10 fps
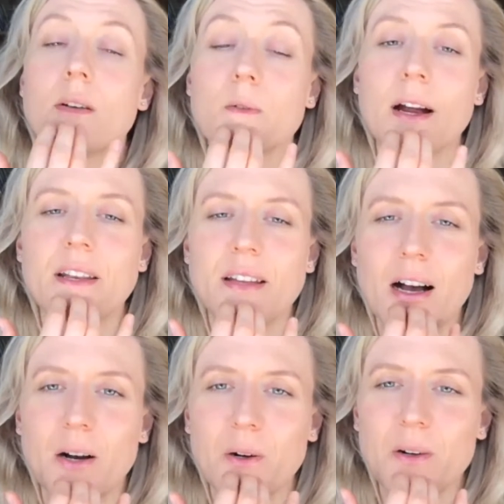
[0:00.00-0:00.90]
Right
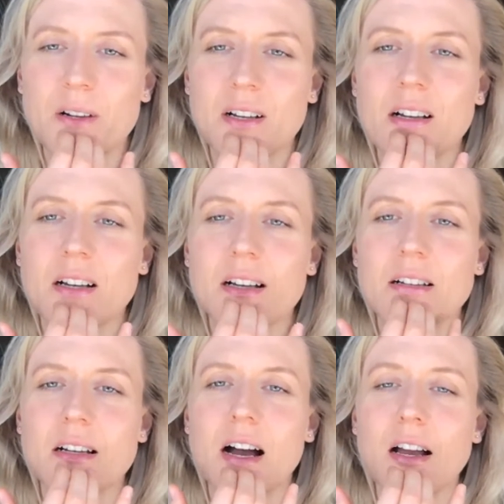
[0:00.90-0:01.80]
now,
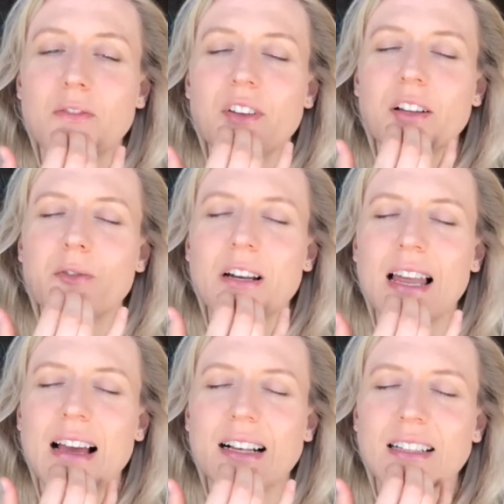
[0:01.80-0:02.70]
I feel
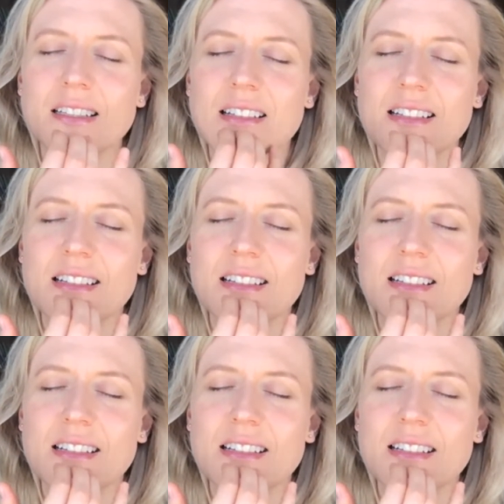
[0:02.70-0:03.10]
relaxed.